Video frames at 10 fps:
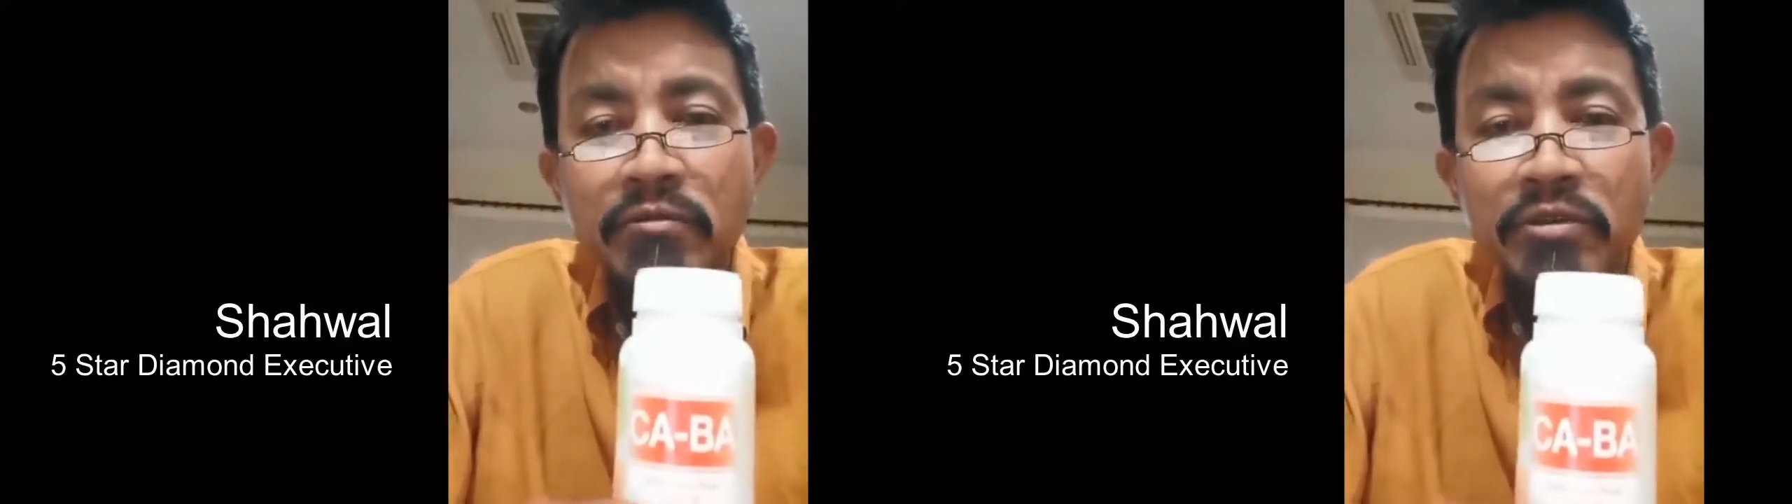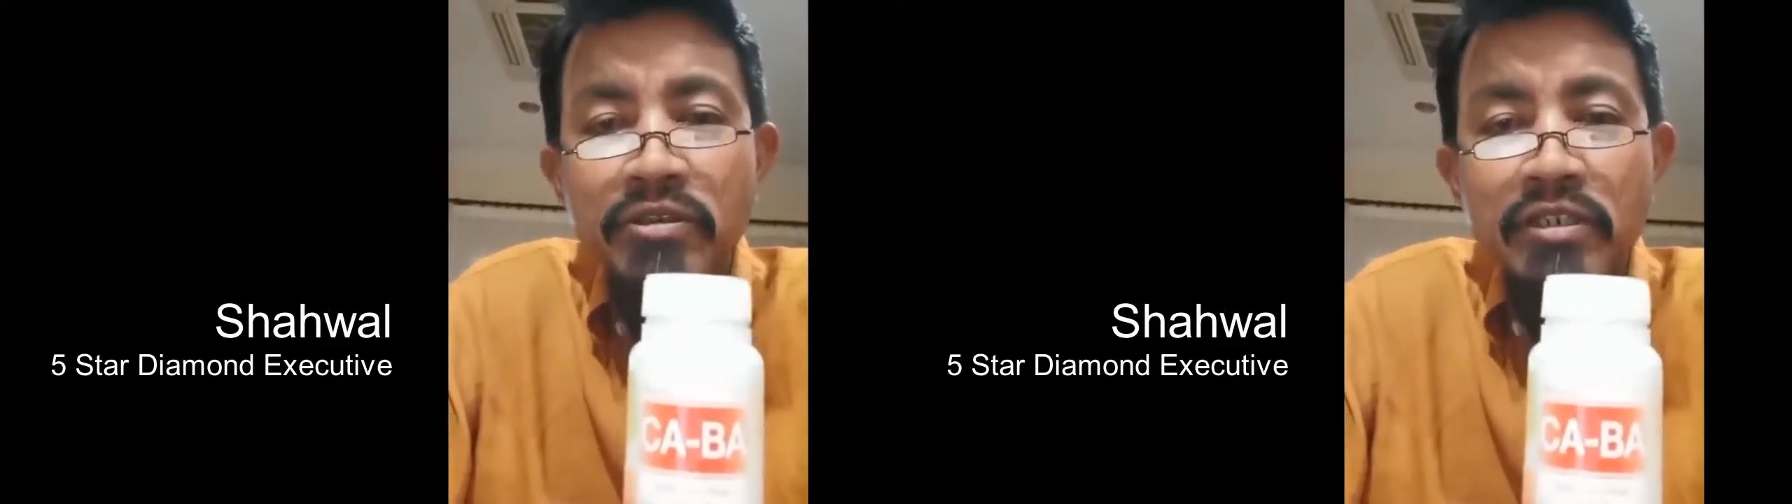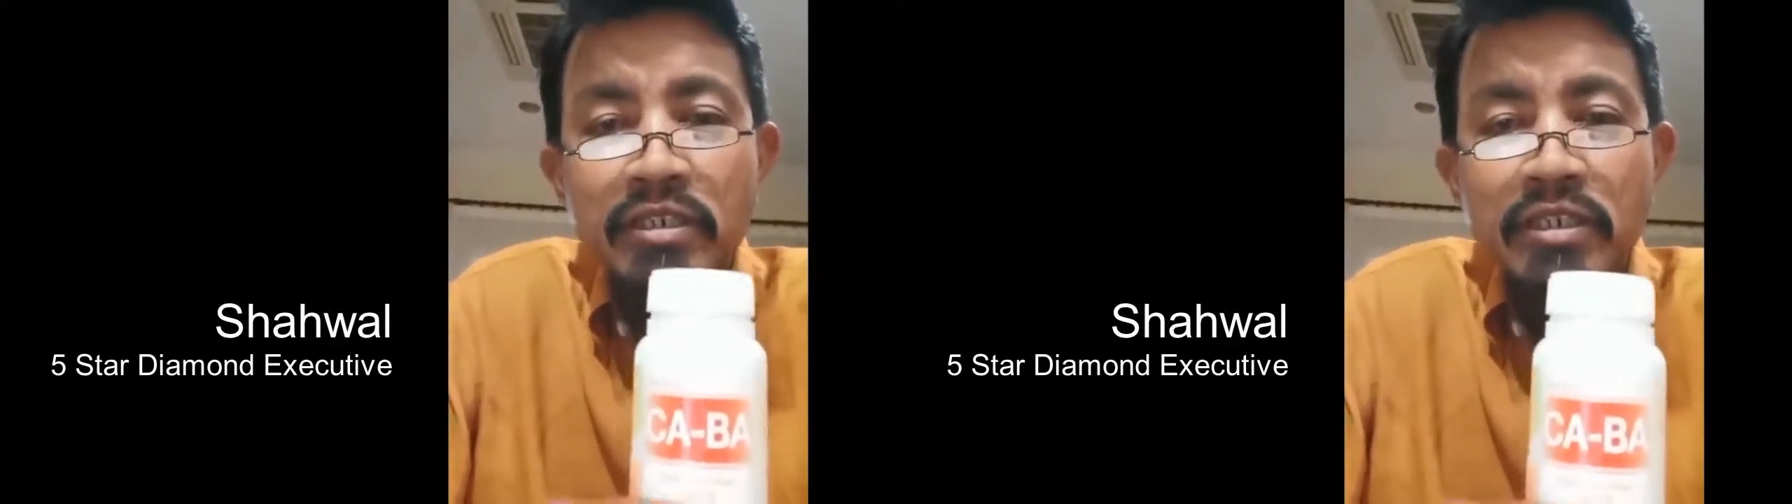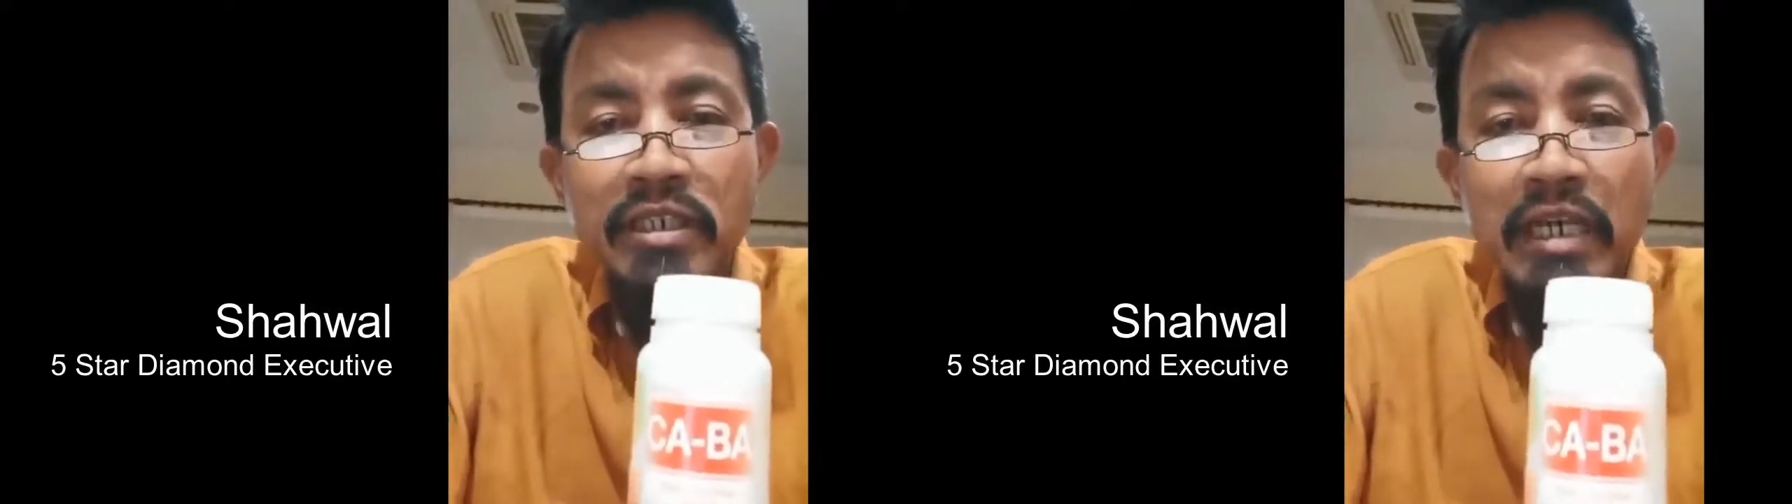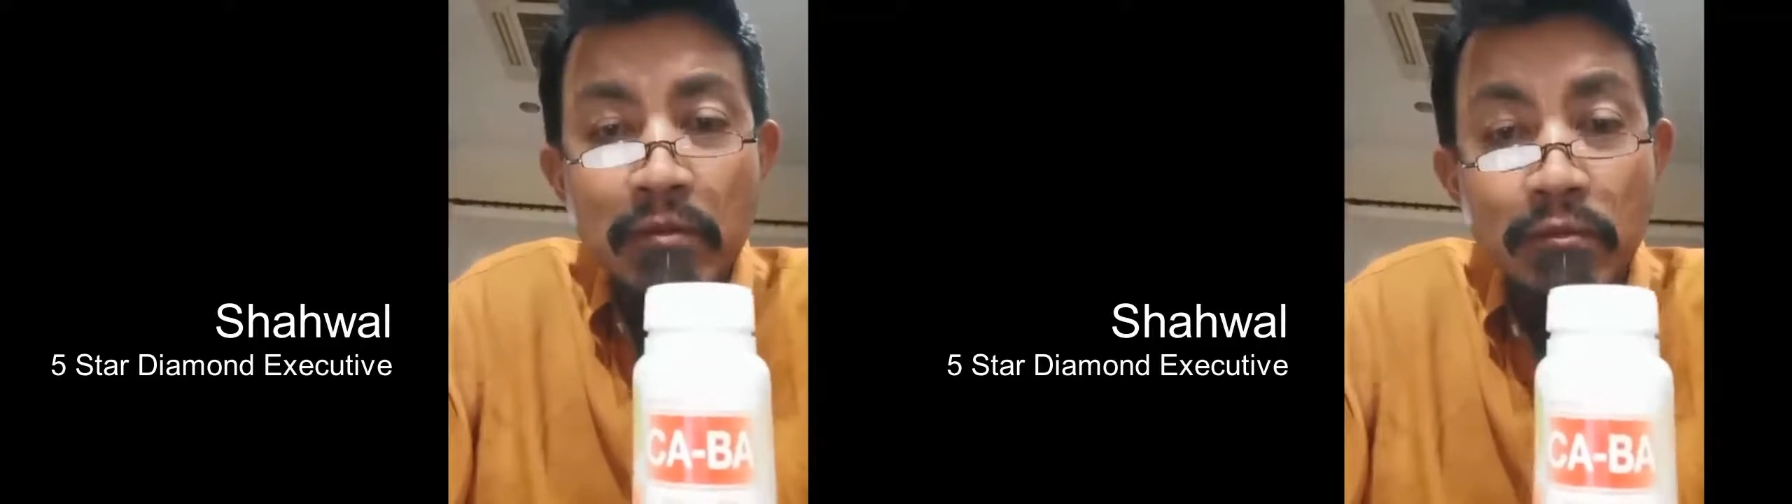which is
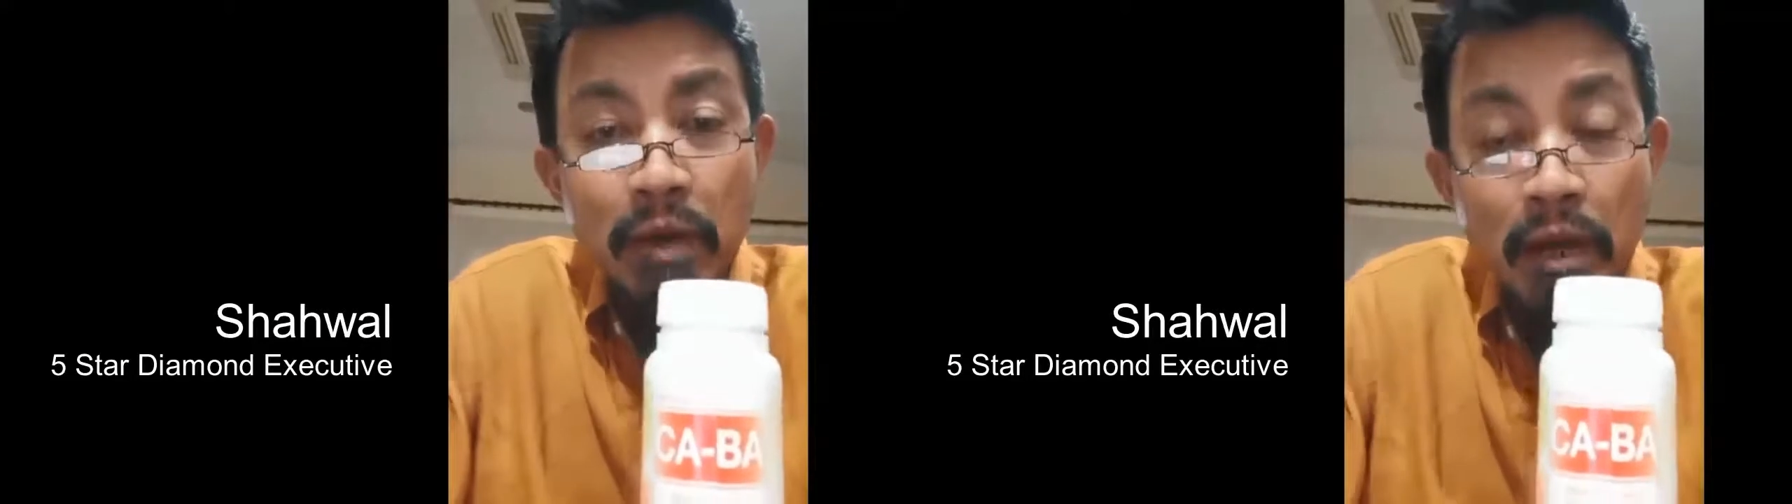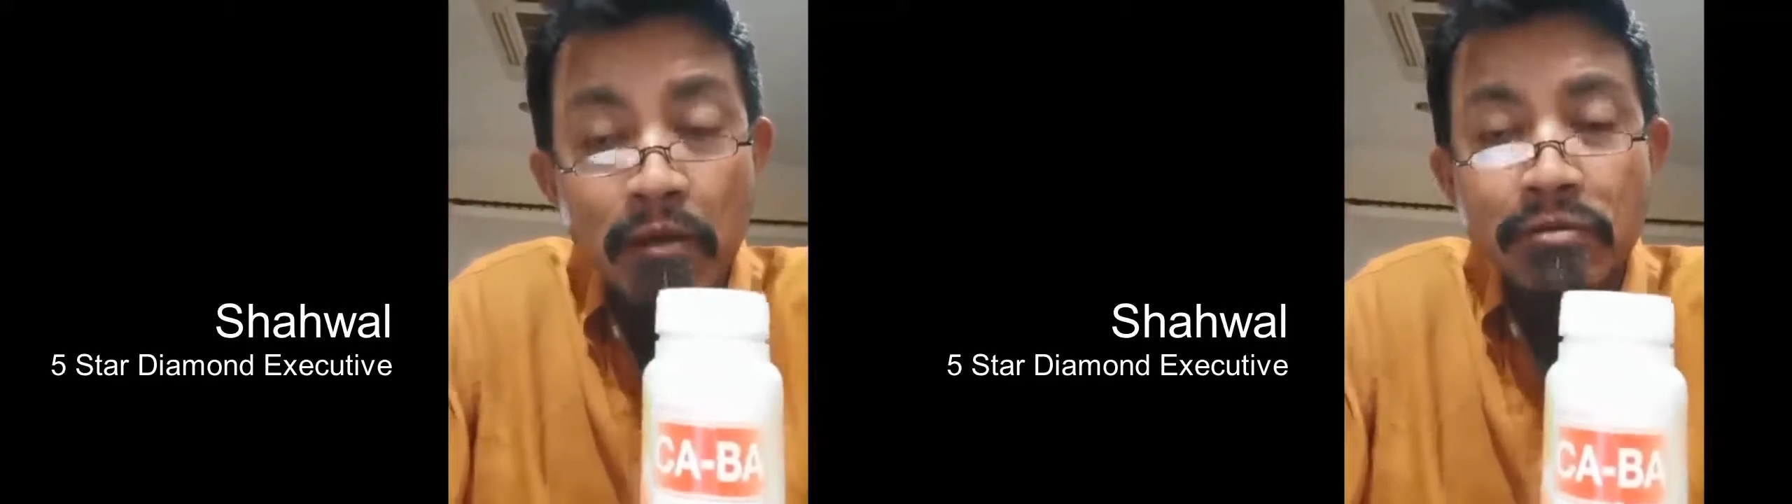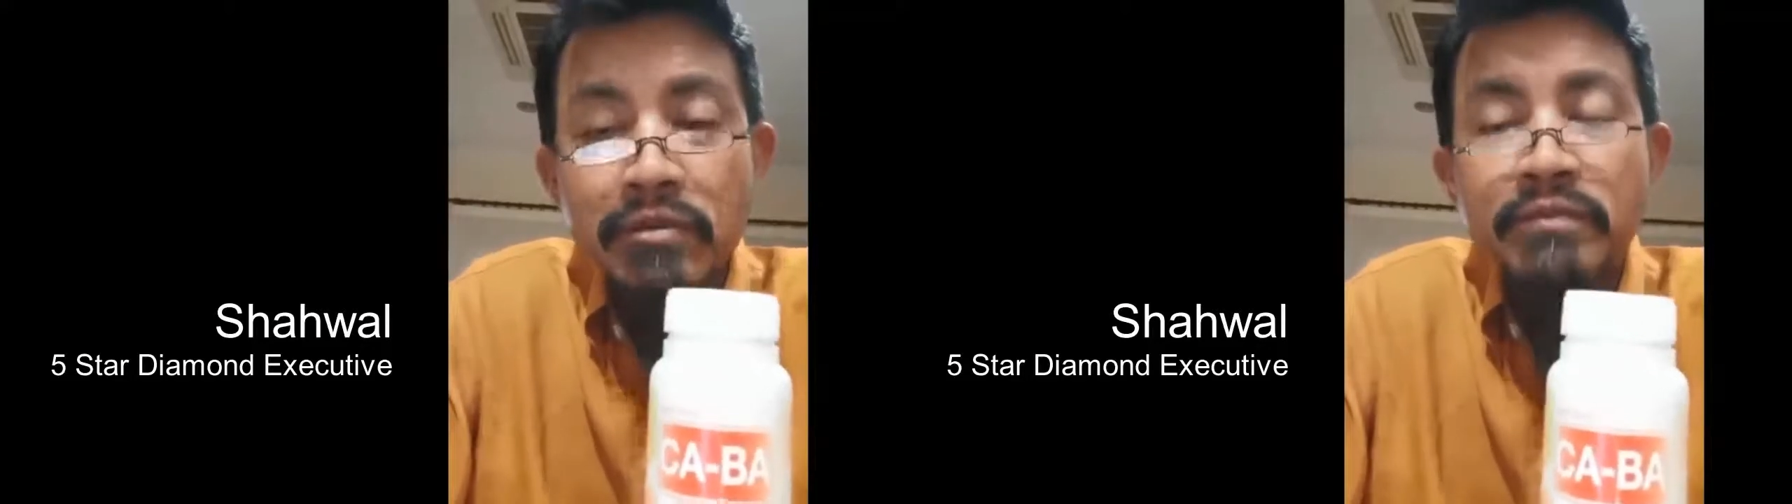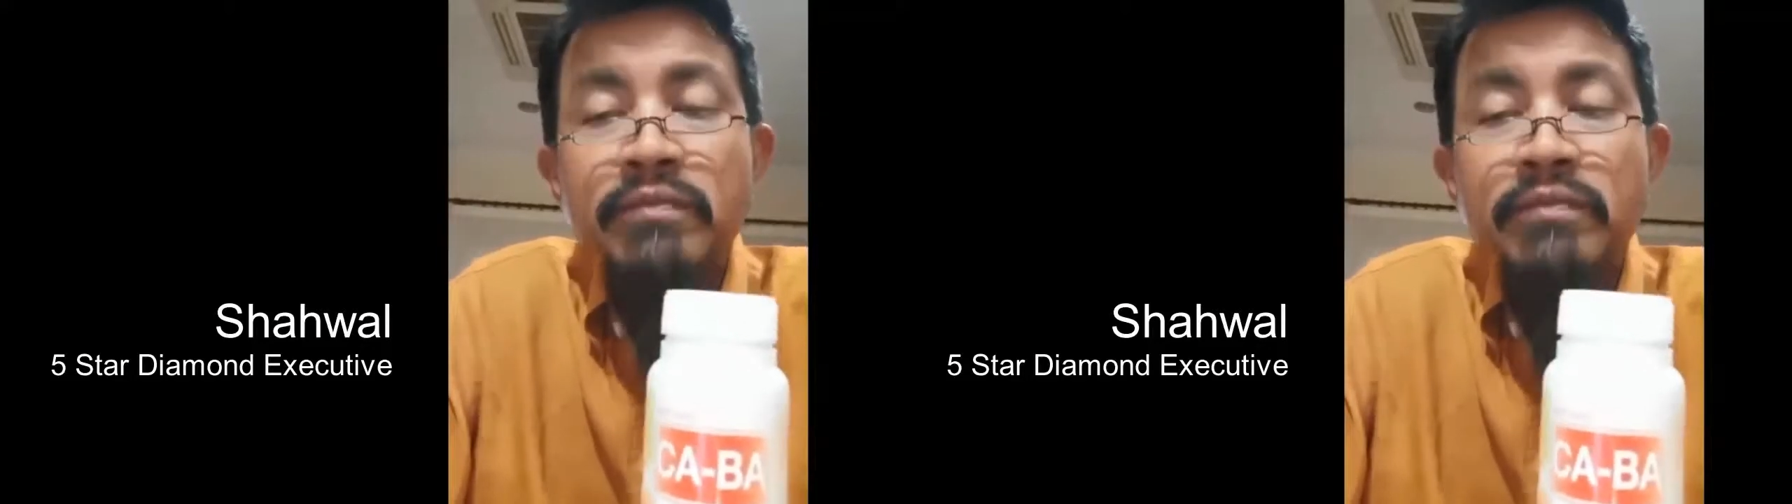actually Kaba blocks.